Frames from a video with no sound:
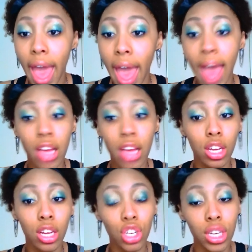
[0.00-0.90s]
at
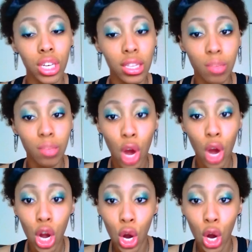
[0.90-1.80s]

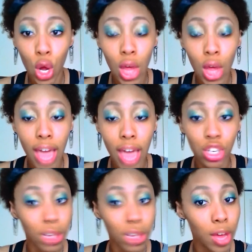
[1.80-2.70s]

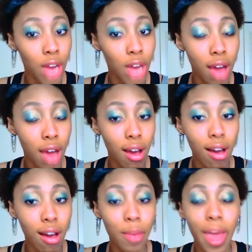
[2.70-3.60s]

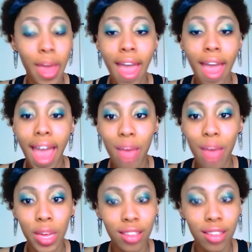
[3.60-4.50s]
ShaniceSmartGirl@gmail.com,
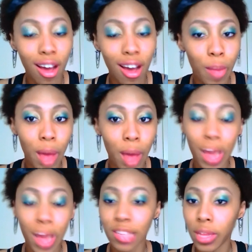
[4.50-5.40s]
and we can talk about
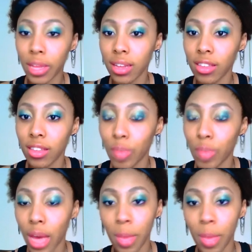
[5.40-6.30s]
possibilities of
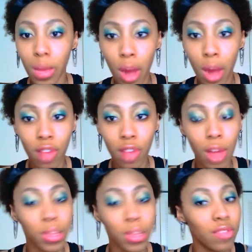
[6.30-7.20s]
becoming a MAC
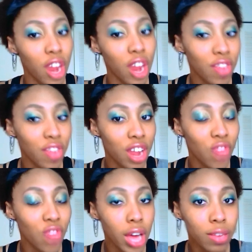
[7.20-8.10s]
rep. It's a very, very
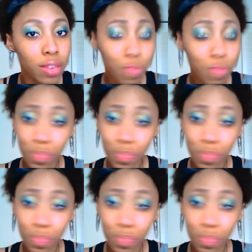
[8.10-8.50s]
fun